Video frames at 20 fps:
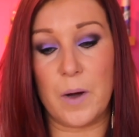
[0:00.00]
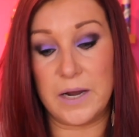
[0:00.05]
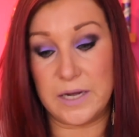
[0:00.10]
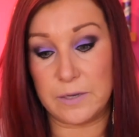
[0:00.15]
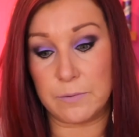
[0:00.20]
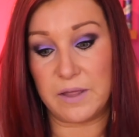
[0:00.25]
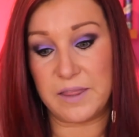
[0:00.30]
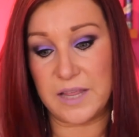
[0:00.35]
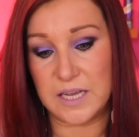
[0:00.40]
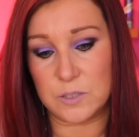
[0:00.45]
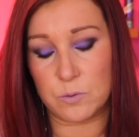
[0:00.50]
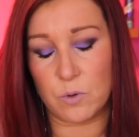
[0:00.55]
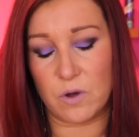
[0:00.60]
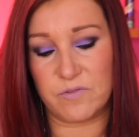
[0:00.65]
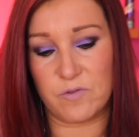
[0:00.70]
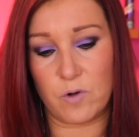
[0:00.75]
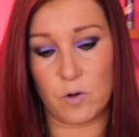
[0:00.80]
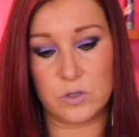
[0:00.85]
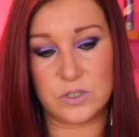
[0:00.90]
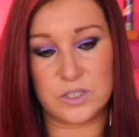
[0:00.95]
But anyway, that's
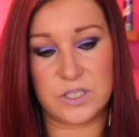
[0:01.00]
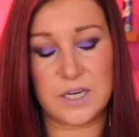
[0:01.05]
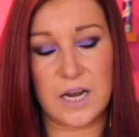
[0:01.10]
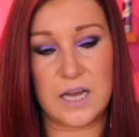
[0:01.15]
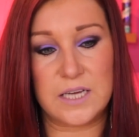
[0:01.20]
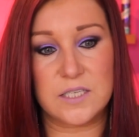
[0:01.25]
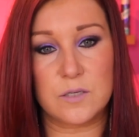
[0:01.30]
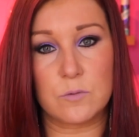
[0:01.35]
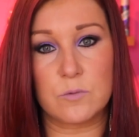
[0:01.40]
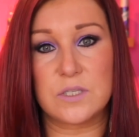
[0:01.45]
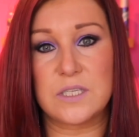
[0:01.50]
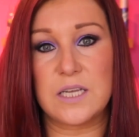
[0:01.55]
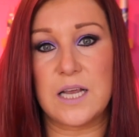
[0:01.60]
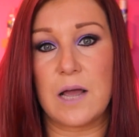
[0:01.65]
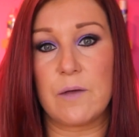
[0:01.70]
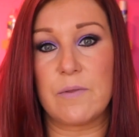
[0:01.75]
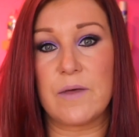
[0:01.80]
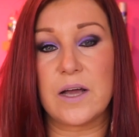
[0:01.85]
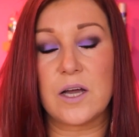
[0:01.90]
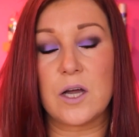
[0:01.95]
what I've got on today, so we'll see
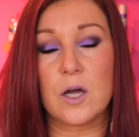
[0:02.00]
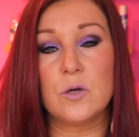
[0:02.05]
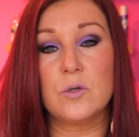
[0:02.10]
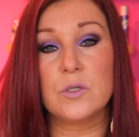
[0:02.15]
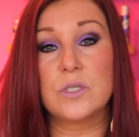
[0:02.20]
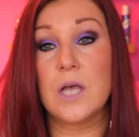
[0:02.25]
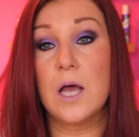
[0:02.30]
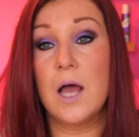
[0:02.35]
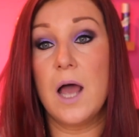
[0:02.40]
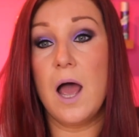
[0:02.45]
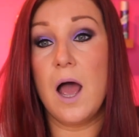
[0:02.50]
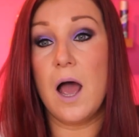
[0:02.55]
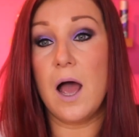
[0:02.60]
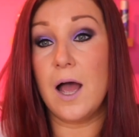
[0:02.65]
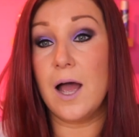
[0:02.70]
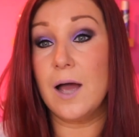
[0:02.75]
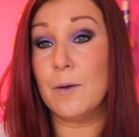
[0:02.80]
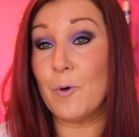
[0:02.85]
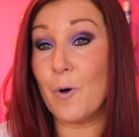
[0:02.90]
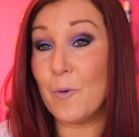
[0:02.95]
how that goes.
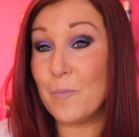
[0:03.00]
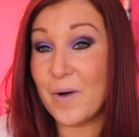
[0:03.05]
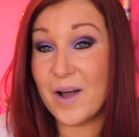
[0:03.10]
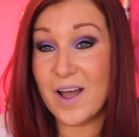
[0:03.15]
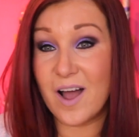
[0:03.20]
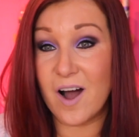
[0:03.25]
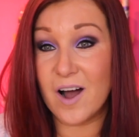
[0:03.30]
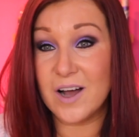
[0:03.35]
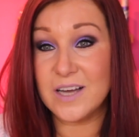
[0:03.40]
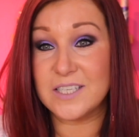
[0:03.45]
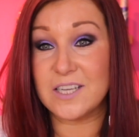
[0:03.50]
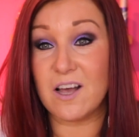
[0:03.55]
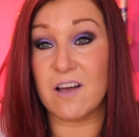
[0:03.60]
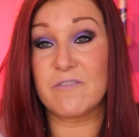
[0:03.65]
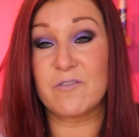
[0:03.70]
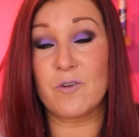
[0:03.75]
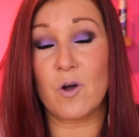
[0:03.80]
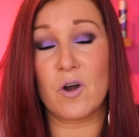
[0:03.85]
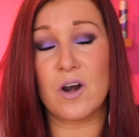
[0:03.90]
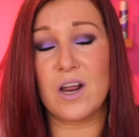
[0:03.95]
Um, on my eyes,
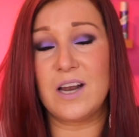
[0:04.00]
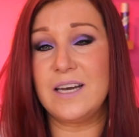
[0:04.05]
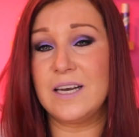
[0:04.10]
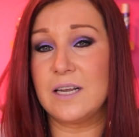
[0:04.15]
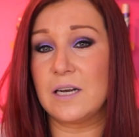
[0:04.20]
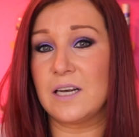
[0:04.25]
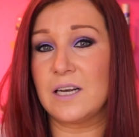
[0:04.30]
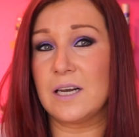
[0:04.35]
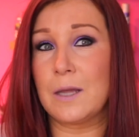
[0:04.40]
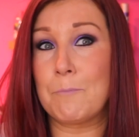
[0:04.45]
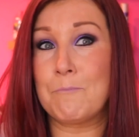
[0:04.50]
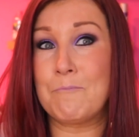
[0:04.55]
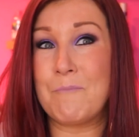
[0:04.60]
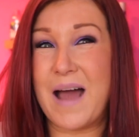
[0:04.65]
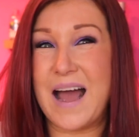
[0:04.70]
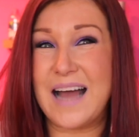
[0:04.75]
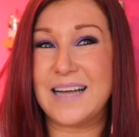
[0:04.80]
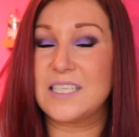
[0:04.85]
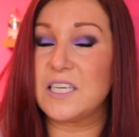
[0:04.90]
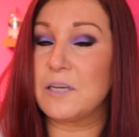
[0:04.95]
I've got a little
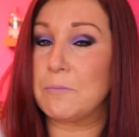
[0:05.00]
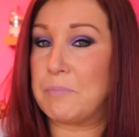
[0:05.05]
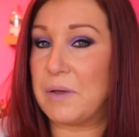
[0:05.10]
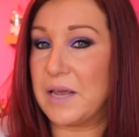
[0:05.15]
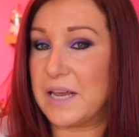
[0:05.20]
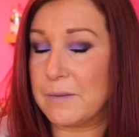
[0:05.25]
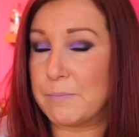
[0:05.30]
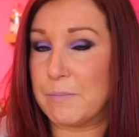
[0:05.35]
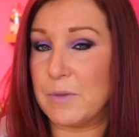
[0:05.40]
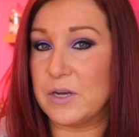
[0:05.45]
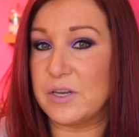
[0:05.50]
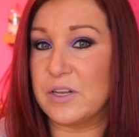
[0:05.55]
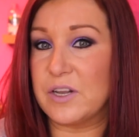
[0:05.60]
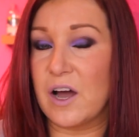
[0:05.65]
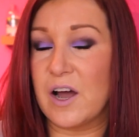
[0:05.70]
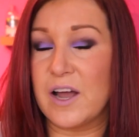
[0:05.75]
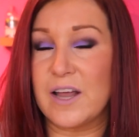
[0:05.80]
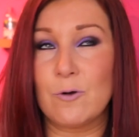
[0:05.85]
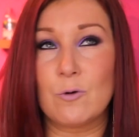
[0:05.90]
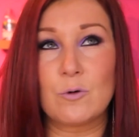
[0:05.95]
matte pigment
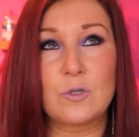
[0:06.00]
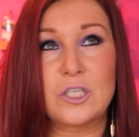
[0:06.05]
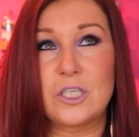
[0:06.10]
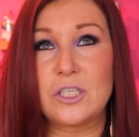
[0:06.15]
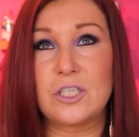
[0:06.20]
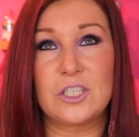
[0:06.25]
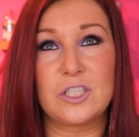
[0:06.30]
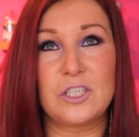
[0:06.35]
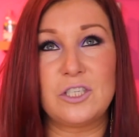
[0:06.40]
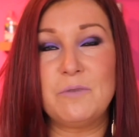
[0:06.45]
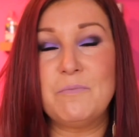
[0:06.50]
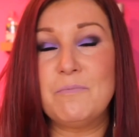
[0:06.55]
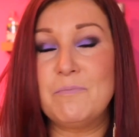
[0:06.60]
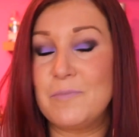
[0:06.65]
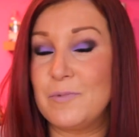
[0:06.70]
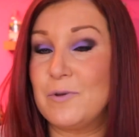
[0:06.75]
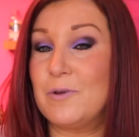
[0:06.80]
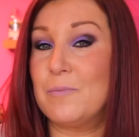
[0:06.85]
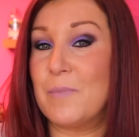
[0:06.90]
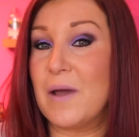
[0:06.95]
that I ordered.
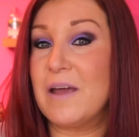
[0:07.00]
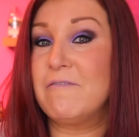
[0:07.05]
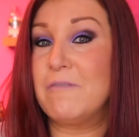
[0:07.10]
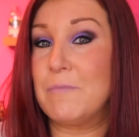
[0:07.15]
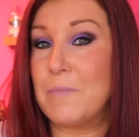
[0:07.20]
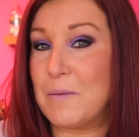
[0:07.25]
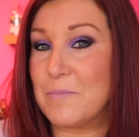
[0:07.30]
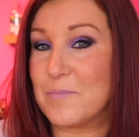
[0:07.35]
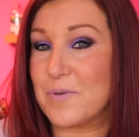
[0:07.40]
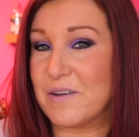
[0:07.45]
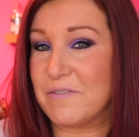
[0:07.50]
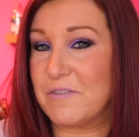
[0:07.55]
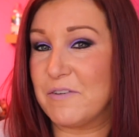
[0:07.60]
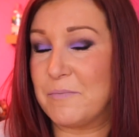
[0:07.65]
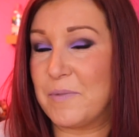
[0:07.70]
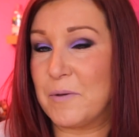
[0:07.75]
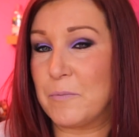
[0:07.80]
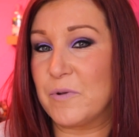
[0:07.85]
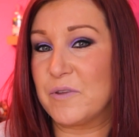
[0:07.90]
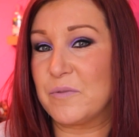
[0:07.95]
You, you may remember it if
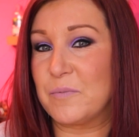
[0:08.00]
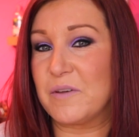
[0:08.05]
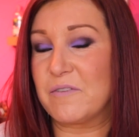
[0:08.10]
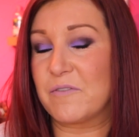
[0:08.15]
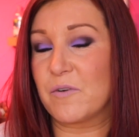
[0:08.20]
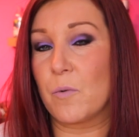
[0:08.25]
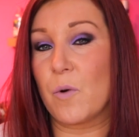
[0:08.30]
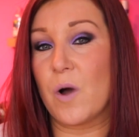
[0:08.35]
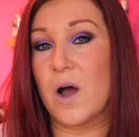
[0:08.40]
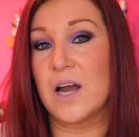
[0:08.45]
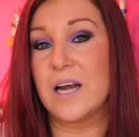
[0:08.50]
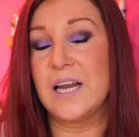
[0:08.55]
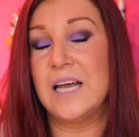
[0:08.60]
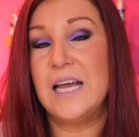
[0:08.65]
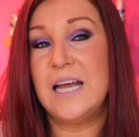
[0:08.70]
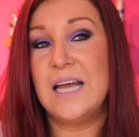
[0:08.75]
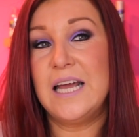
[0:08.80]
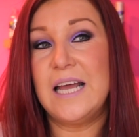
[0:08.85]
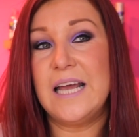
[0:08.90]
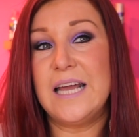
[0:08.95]
you've been with me for a while.
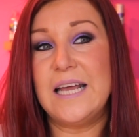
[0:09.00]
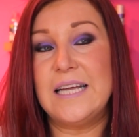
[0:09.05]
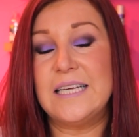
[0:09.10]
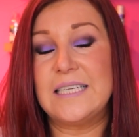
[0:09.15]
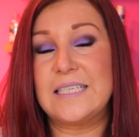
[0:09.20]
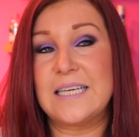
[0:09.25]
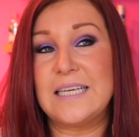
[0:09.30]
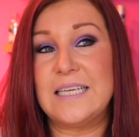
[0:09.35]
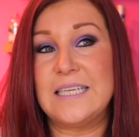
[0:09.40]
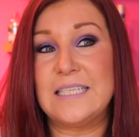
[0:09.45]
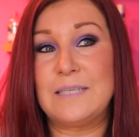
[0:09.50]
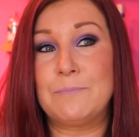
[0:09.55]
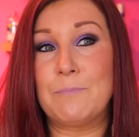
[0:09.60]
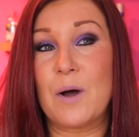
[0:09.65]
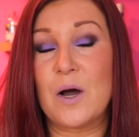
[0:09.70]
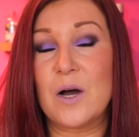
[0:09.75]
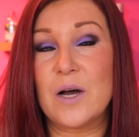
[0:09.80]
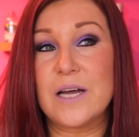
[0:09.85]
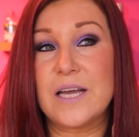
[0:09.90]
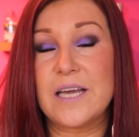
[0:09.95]
It is
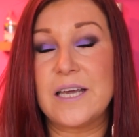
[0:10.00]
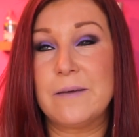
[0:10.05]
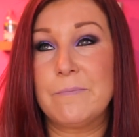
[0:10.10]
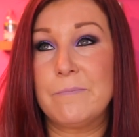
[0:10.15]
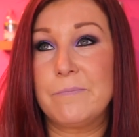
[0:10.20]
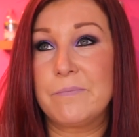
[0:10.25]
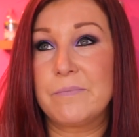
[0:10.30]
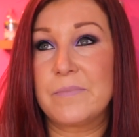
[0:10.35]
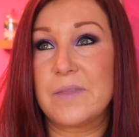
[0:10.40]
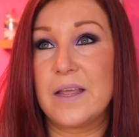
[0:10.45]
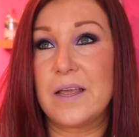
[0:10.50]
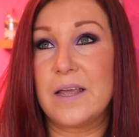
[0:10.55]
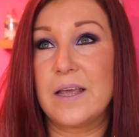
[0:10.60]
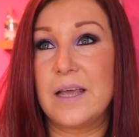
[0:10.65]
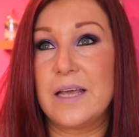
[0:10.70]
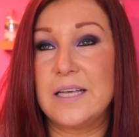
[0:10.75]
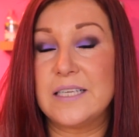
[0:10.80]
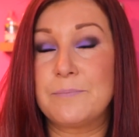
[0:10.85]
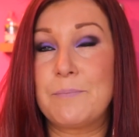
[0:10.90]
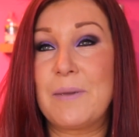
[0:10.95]
by,
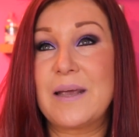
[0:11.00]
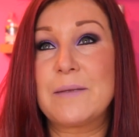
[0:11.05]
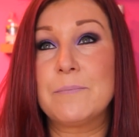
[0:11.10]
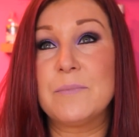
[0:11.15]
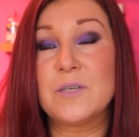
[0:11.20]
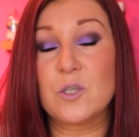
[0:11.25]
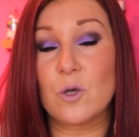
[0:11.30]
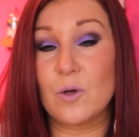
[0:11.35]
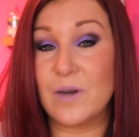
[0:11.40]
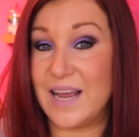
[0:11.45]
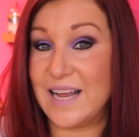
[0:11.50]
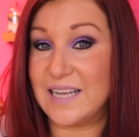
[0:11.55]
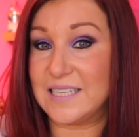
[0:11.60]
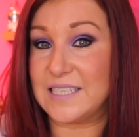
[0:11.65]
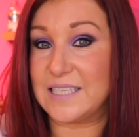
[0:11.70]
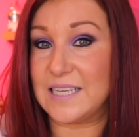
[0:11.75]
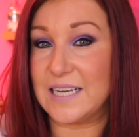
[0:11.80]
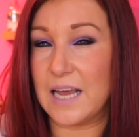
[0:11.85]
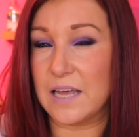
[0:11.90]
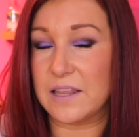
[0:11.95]
it's pigments on
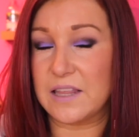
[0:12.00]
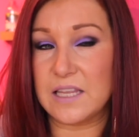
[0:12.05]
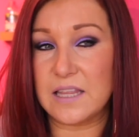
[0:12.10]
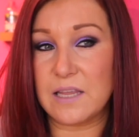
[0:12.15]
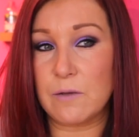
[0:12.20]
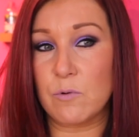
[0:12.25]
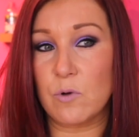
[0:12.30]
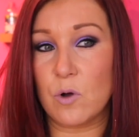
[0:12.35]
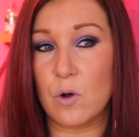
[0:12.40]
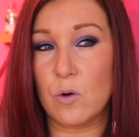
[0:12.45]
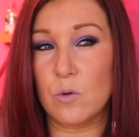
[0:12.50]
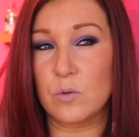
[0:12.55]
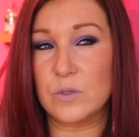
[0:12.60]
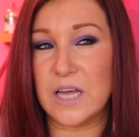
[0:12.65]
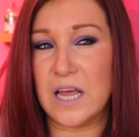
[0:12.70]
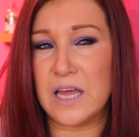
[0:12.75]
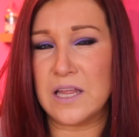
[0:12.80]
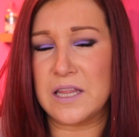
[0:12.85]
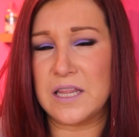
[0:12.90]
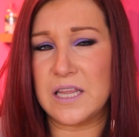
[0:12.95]
Etsy. I think they were called
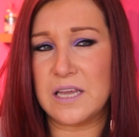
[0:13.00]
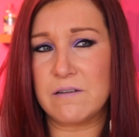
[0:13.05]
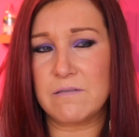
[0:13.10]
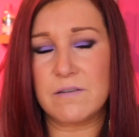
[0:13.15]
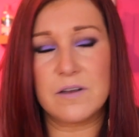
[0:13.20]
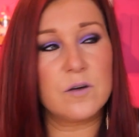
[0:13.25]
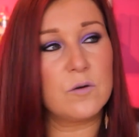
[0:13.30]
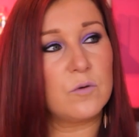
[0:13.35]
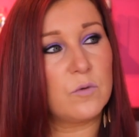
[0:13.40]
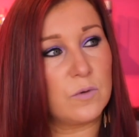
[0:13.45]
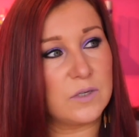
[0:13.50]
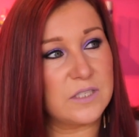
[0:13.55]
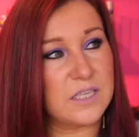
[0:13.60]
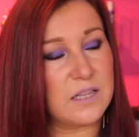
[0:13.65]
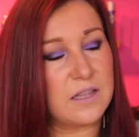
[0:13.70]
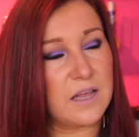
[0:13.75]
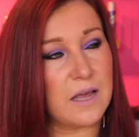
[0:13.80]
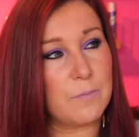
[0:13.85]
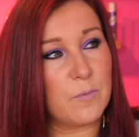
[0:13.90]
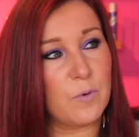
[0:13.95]
Ethereal. Was
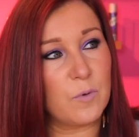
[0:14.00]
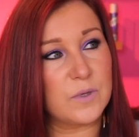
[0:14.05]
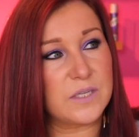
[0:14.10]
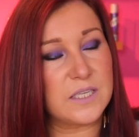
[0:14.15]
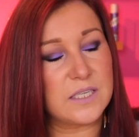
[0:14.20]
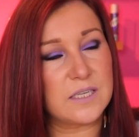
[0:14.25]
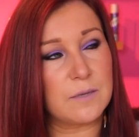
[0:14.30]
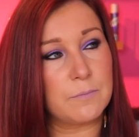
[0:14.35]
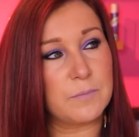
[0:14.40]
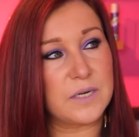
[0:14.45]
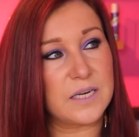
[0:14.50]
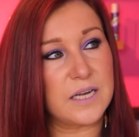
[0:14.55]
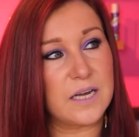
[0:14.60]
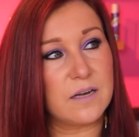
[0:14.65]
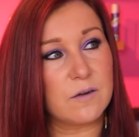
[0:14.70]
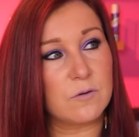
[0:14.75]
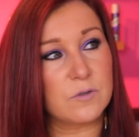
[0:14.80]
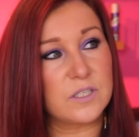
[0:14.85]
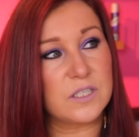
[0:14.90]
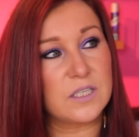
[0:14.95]
it them or was it somebody
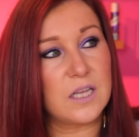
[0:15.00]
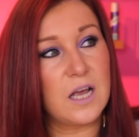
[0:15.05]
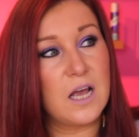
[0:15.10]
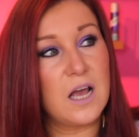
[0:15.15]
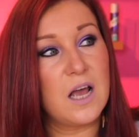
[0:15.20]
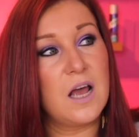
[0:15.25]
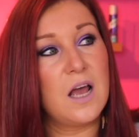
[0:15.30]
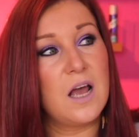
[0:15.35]
else?